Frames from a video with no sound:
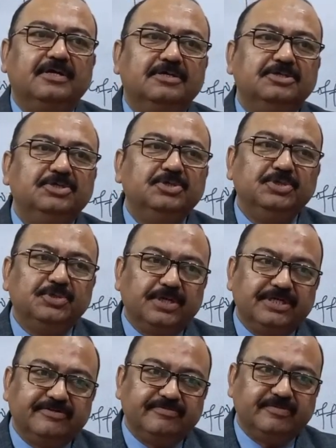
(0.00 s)
you
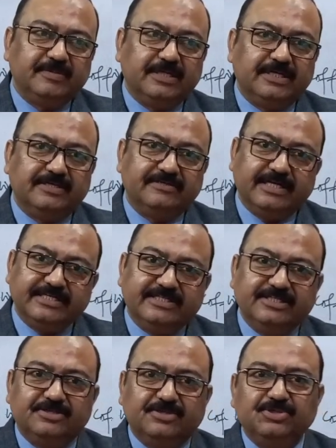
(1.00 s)
can write
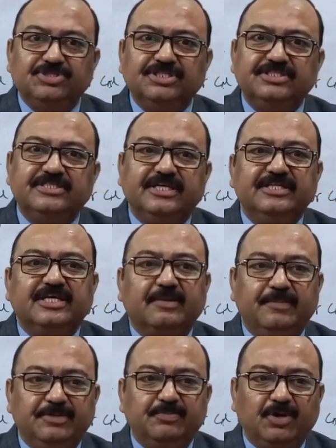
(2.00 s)
the questions there in the
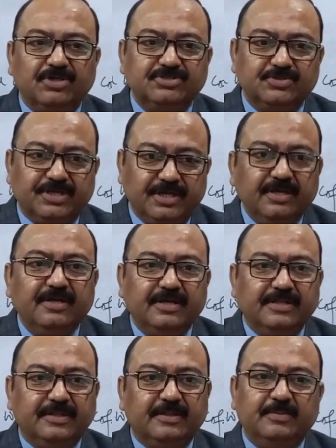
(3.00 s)
comment box. Okay,
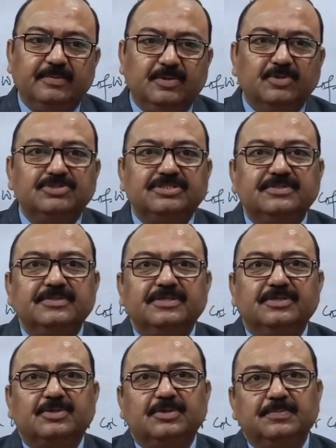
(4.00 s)
those
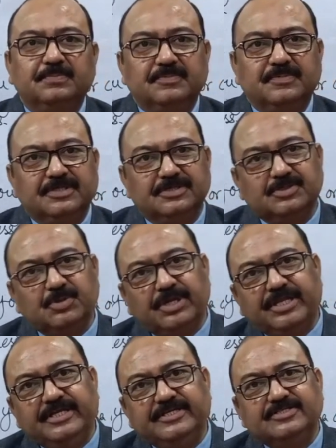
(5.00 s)

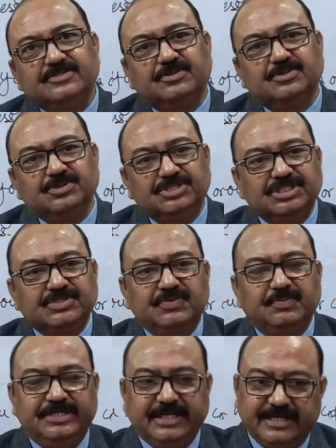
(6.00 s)
queries or questions will
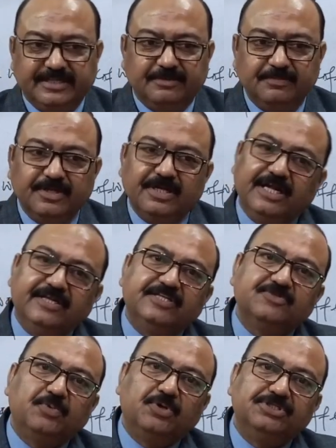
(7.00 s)
be taken up and
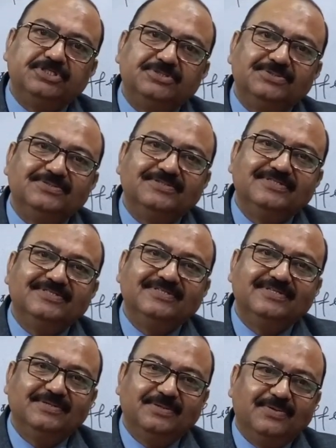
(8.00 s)
responded to.
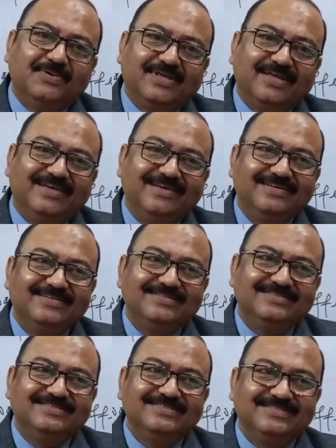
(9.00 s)
Okay,
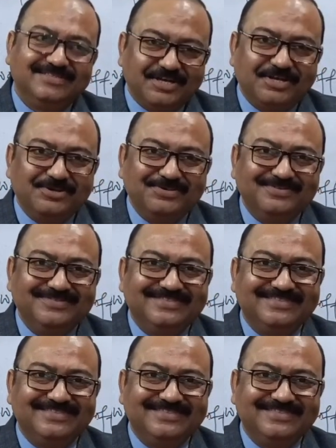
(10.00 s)
thank you.